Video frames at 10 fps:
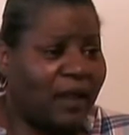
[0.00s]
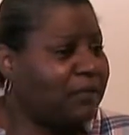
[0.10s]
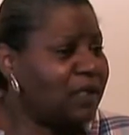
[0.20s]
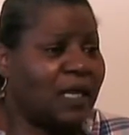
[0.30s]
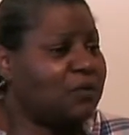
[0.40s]

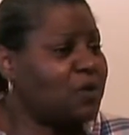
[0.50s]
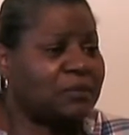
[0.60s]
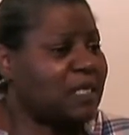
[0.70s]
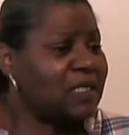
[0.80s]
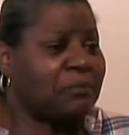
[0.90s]
Everything was
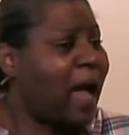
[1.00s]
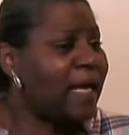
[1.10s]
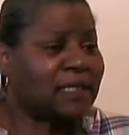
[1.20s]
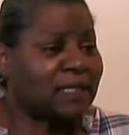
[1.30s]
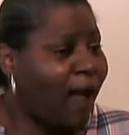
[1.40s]
is
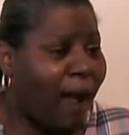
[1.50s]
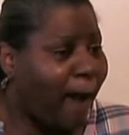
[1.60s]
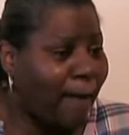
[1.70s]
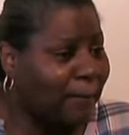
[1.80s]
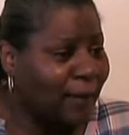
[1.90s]
my
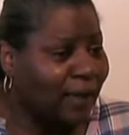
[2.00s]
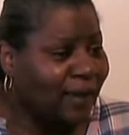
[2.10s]
job.